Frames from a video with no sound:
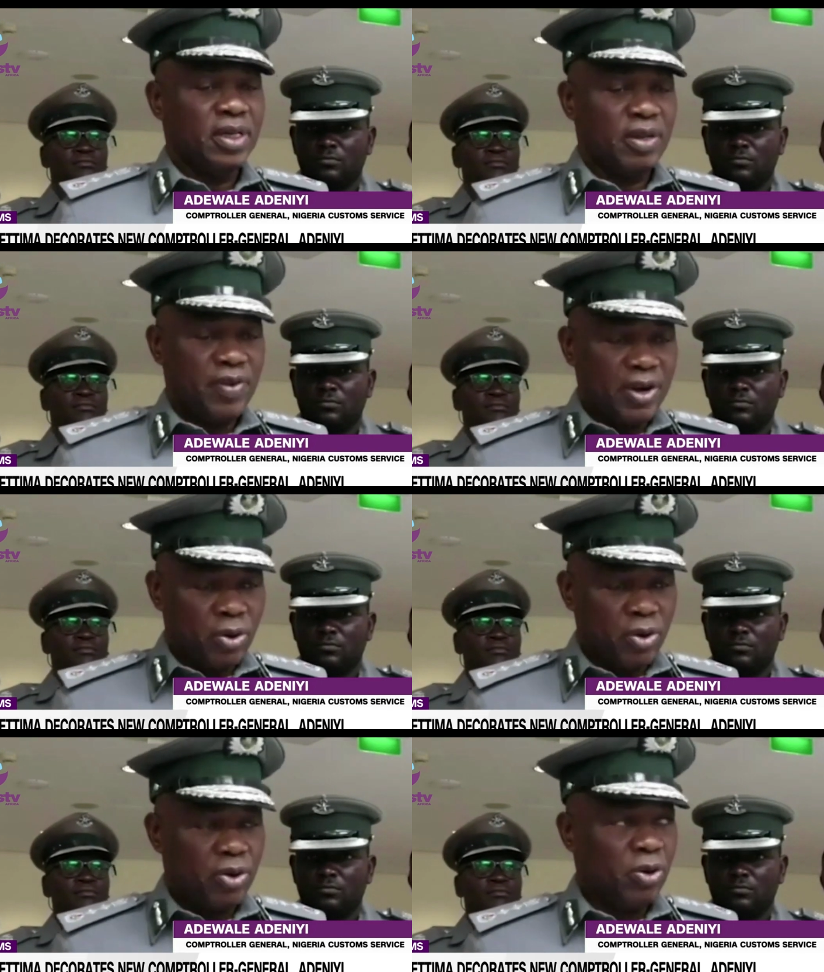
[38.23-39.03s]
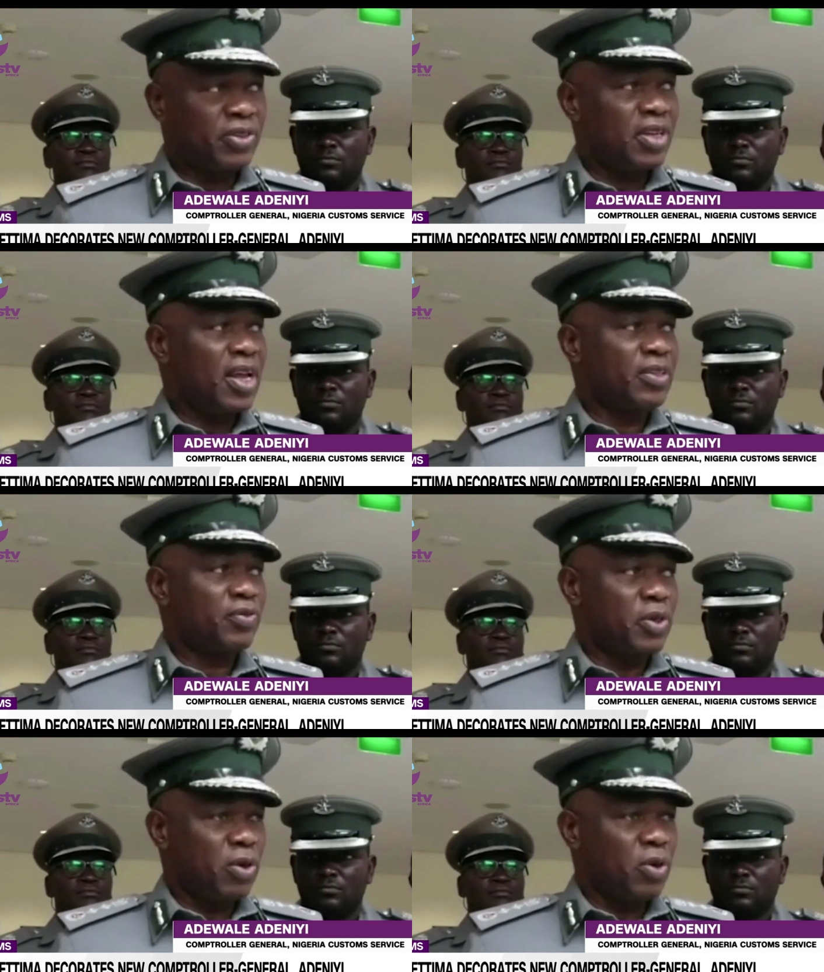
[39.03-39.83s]
Speaker 1: It's a very onerous
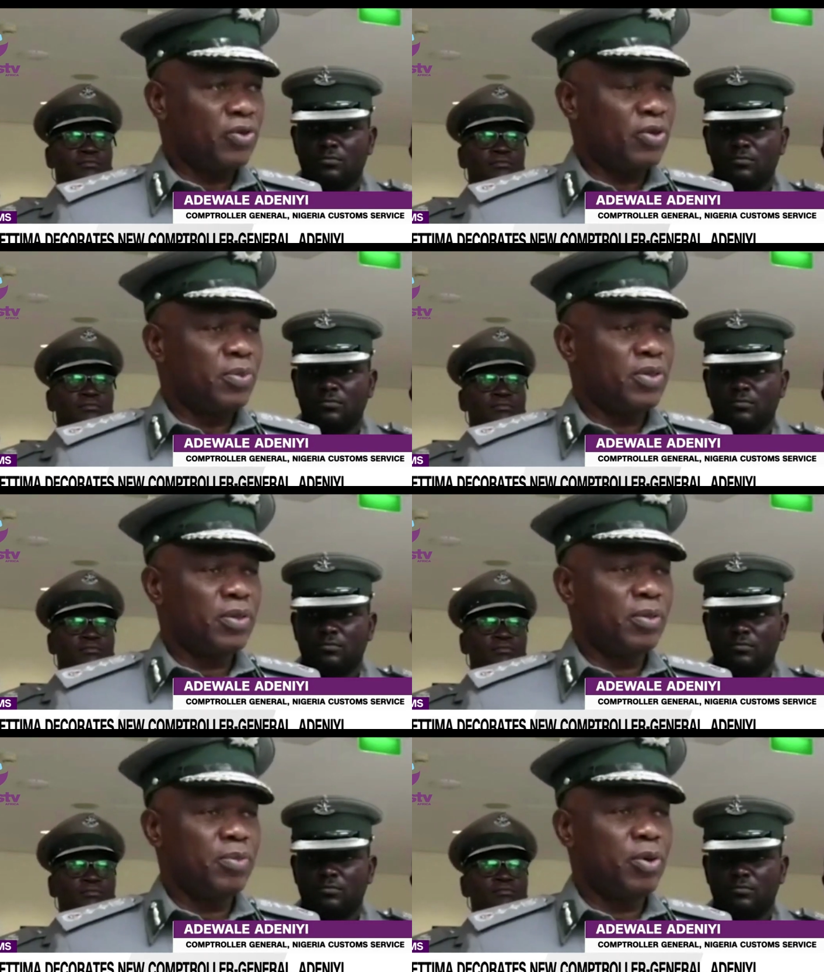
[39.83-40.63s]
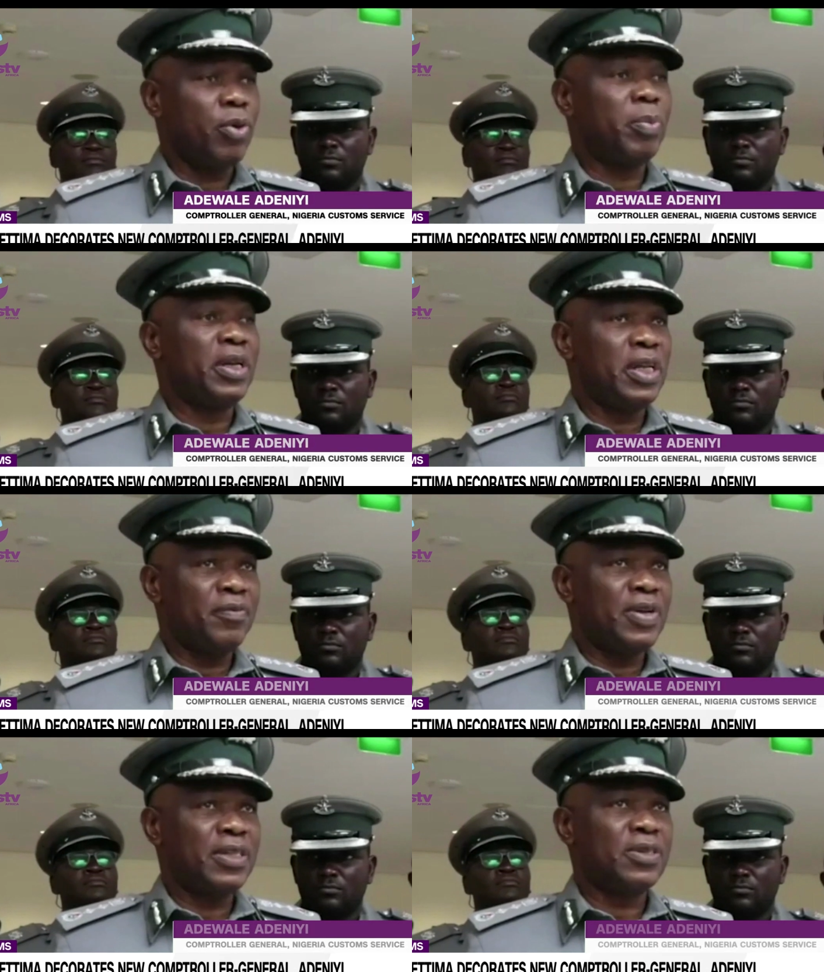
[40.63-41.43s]
task for the customs, but we
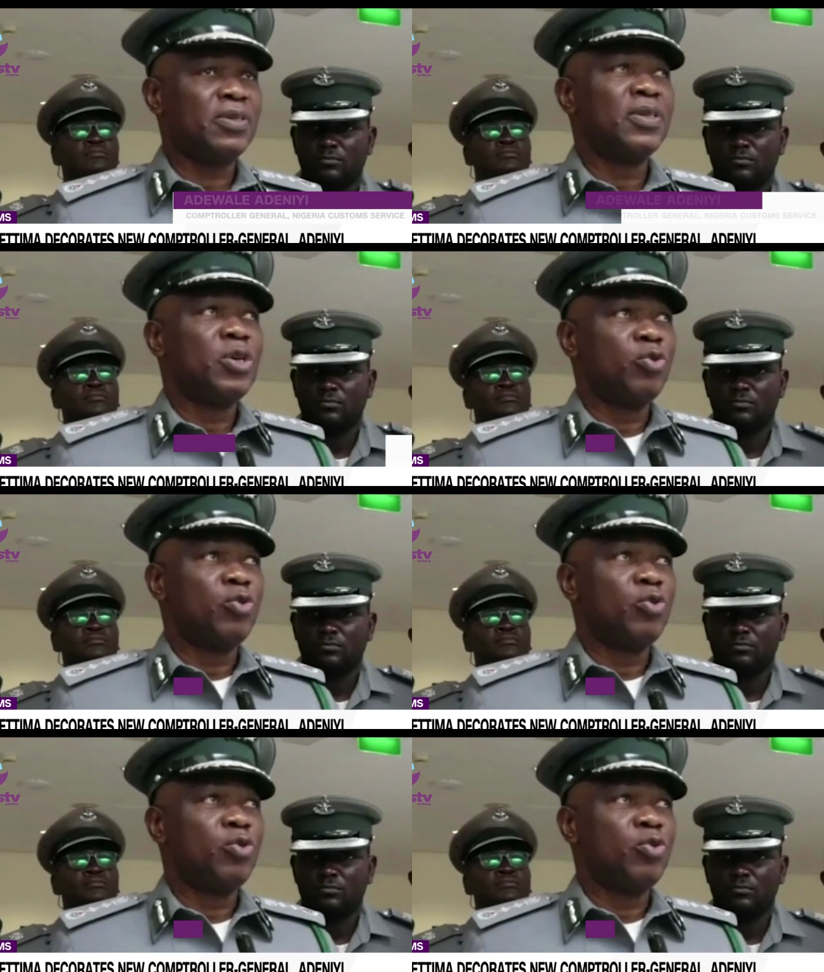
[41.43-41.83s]
believe that